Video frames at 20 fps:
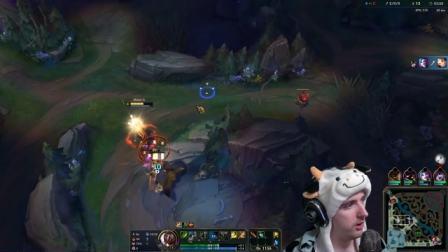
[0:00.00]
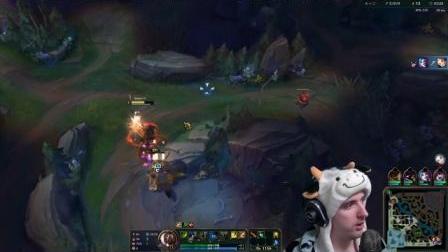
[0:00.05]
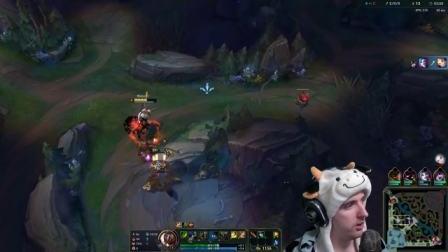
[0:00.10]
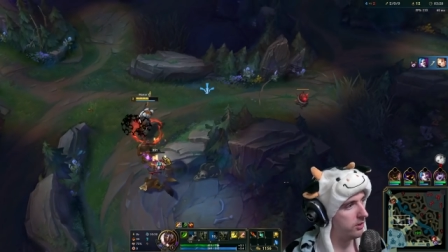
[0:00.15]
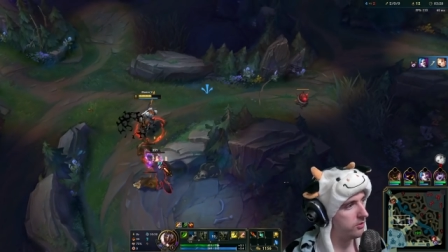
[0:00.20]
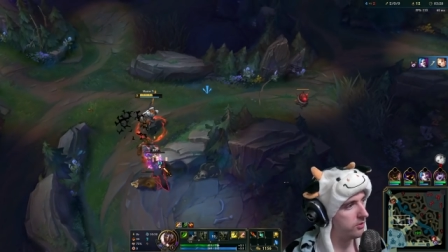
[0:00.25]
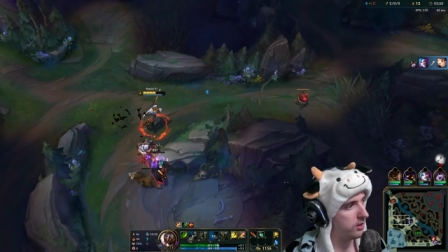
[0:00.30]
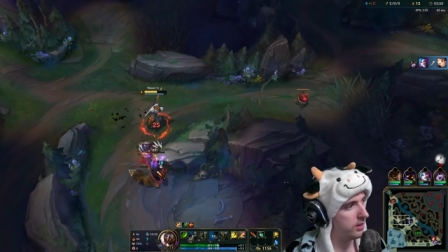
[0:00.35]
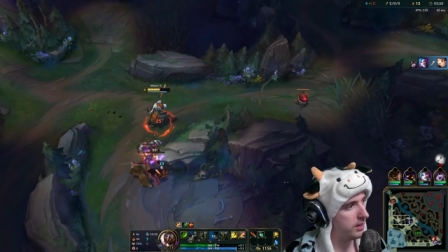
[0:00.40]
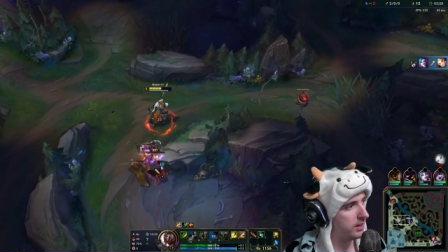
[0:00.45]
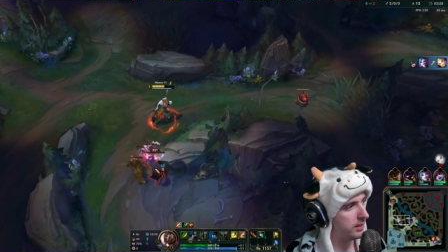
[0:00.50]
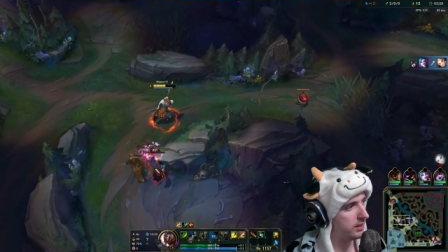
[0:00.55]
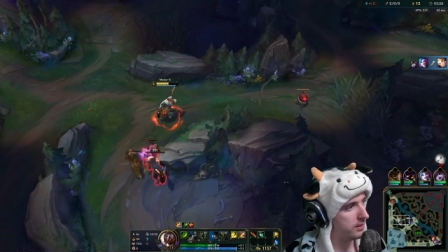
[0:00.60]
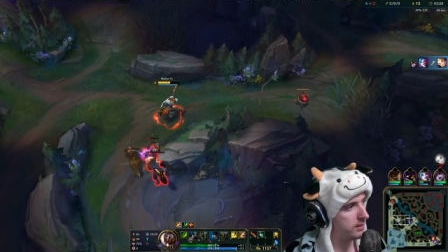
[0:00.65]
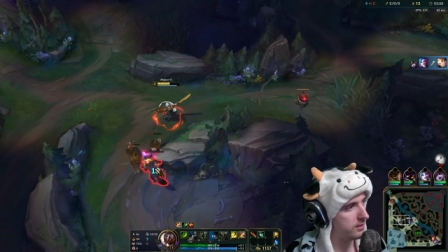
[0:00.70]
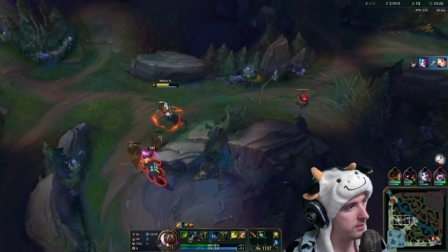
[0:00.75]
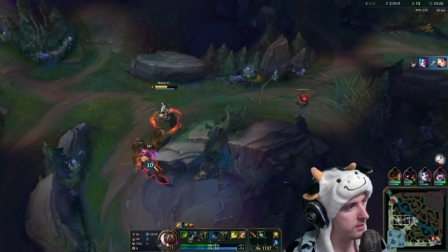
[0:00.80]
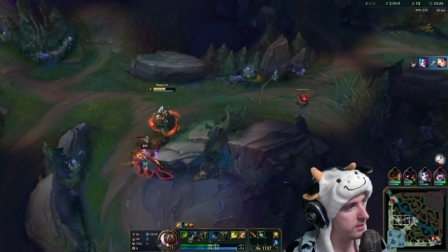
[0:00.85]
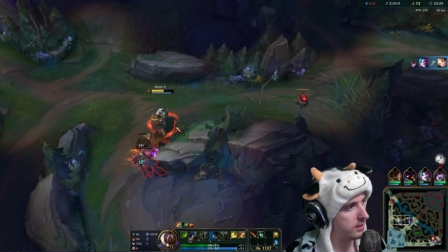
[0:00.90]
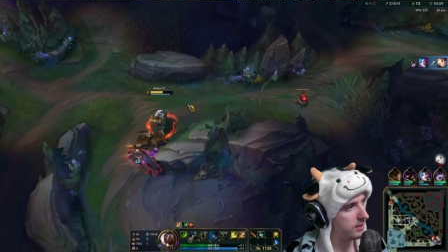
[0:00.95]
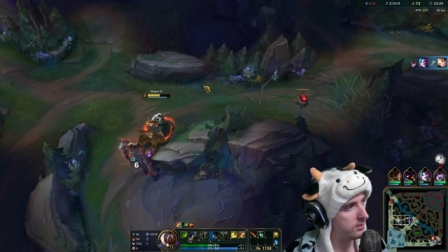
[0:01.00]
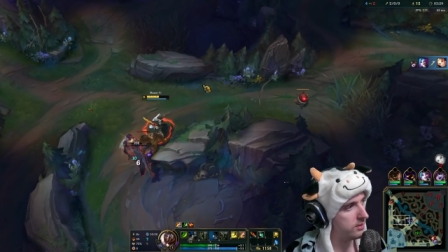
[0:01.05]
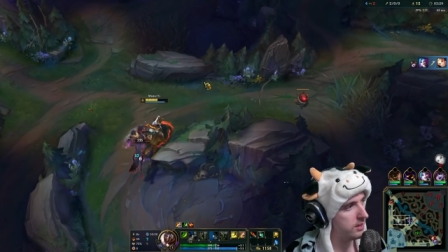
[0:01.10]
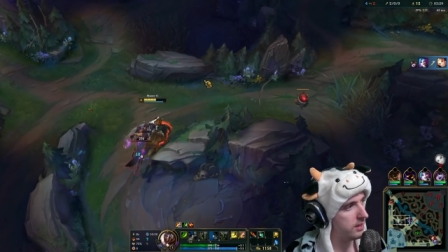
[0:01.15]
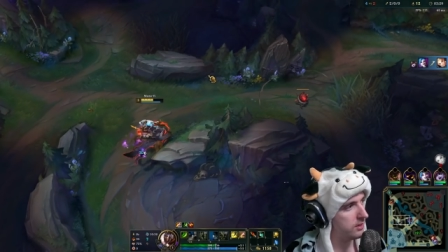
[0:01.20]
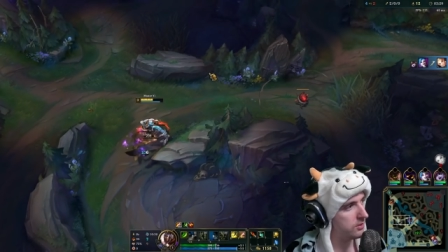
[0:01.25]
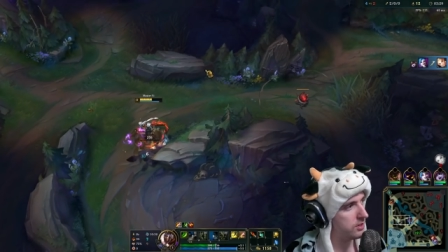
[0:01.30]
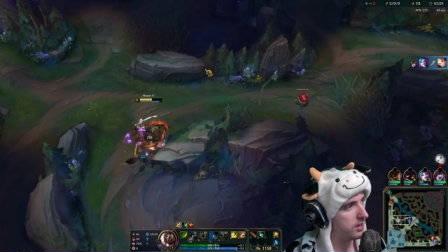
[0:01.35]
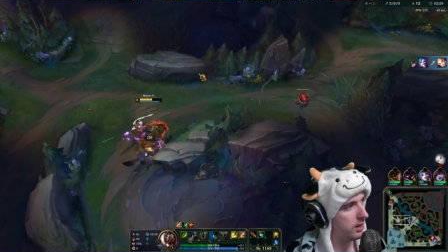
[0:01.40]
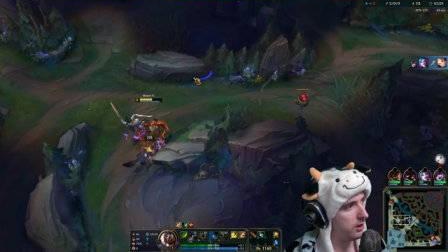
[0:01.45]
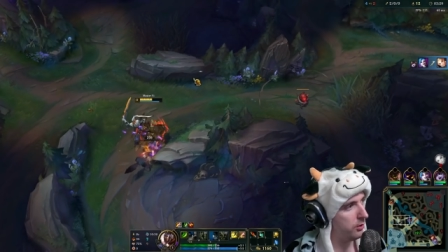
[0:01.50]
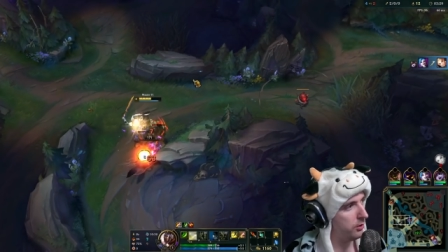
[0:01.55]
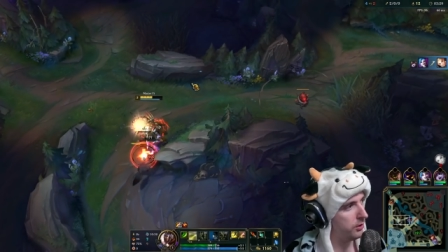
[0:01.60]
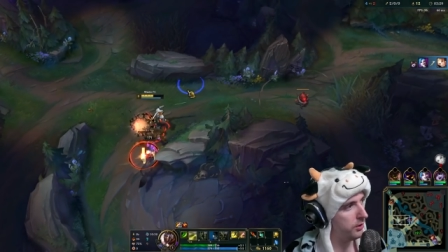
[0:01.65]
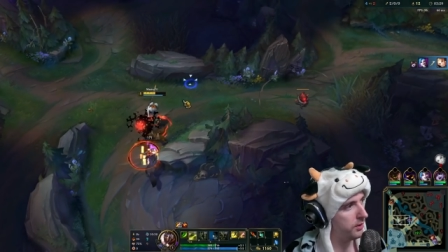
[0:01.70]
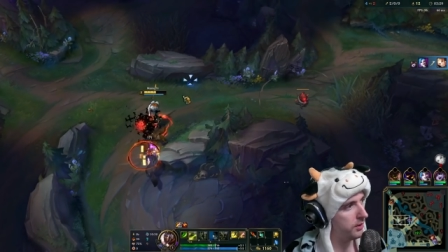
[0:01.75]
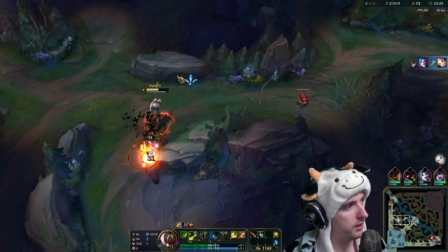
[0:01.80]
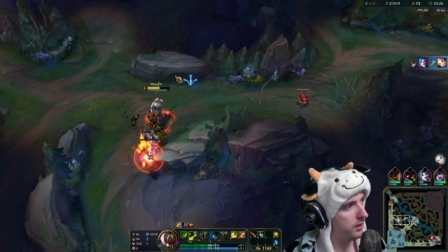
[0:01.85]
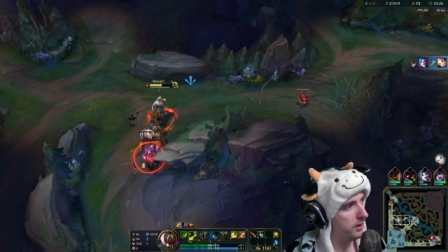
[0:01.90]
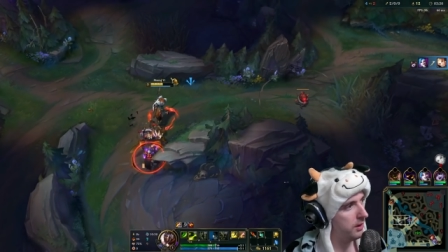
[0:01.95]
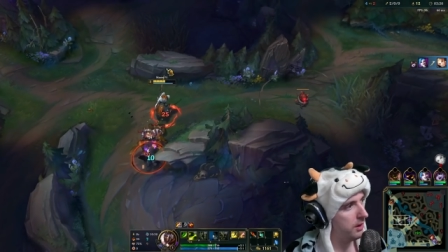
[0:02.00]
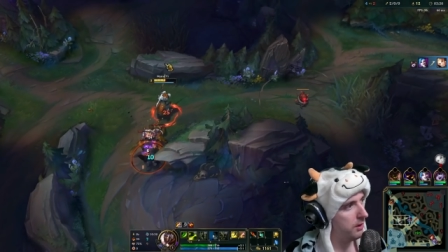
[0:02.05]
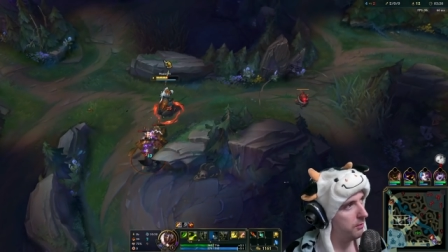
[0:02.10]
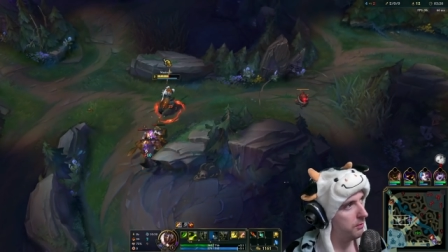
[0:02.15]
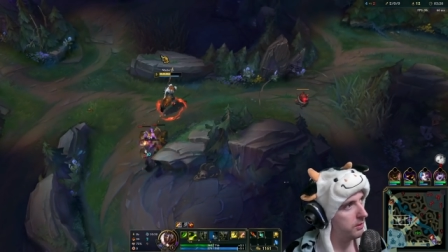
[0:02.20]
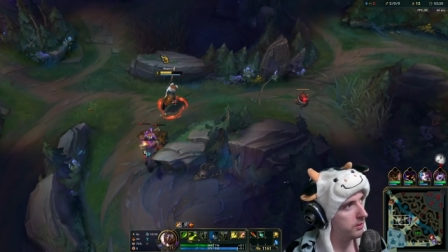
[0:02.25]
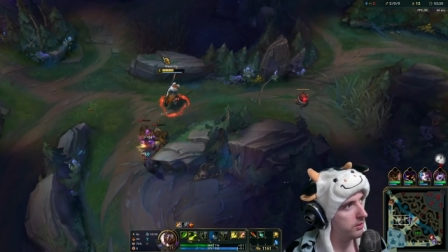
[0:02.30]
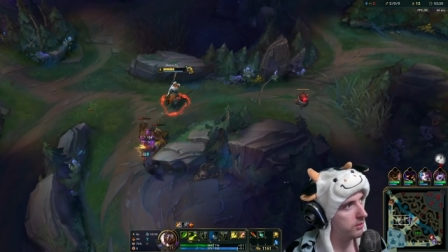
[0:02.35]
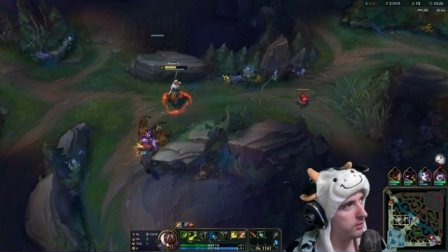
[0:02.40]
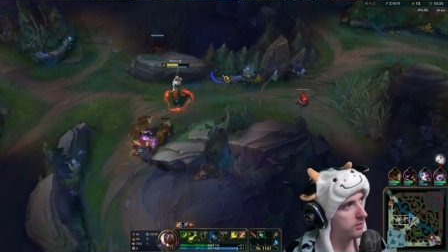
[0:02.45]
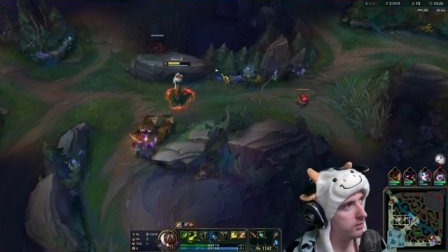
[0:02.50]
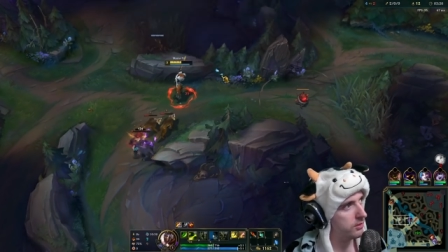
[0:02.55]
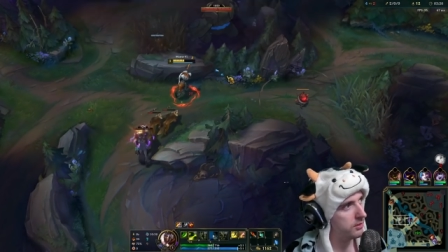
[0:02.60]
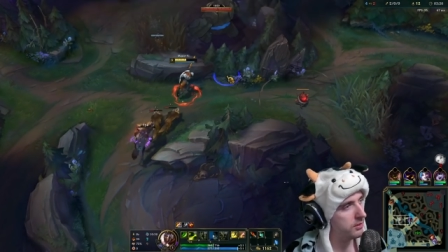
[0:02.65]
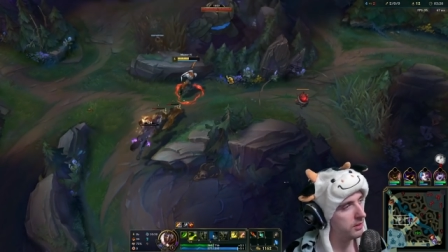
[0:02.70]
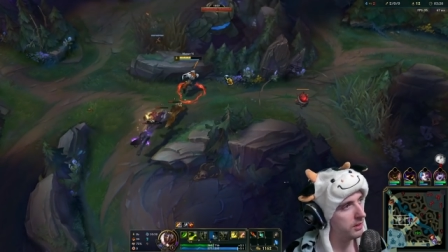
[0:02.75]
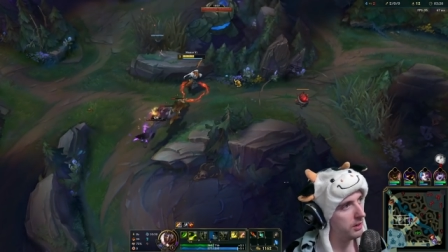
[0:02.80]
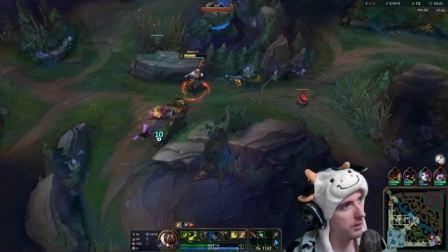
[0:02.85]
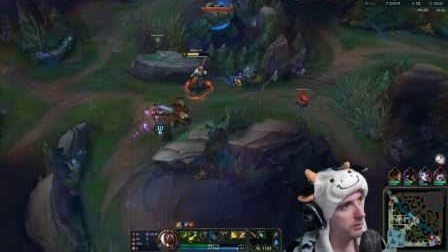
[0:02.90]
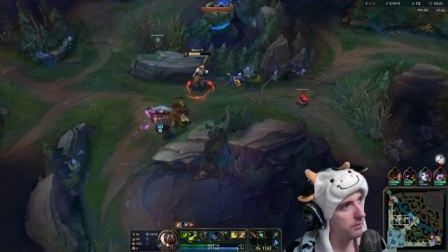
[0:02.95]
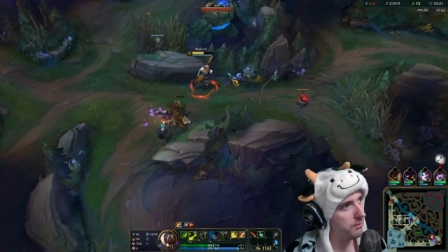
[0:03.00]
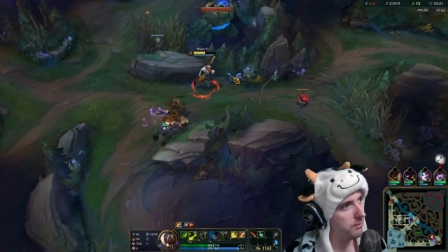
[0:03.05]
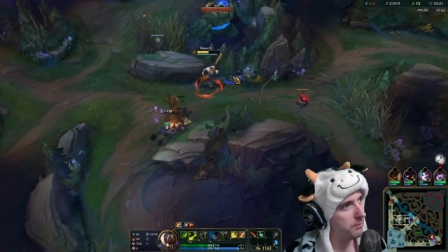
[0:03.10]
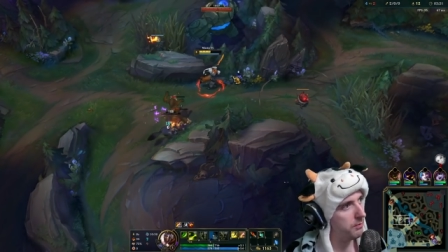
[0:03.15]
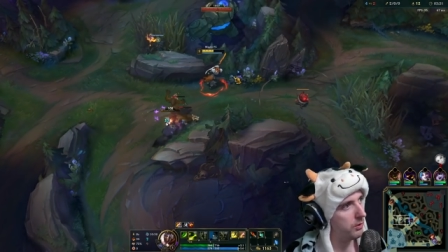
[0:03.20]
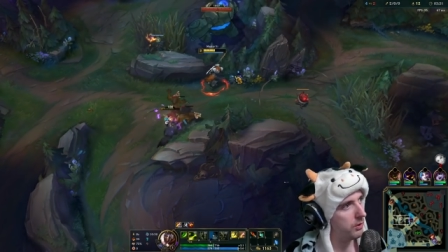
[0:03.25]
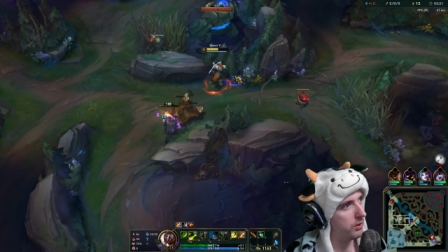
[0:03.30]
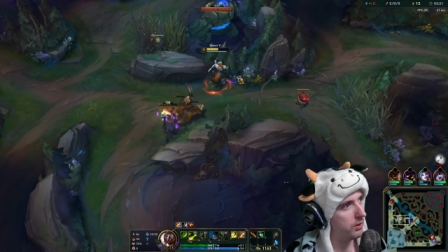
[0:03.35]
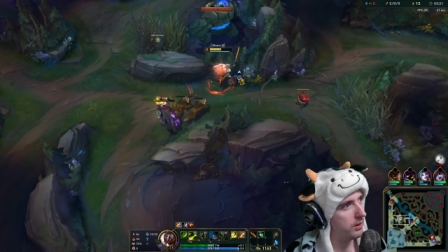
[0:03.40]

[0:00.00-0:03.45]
160-ish health, which is, you know, more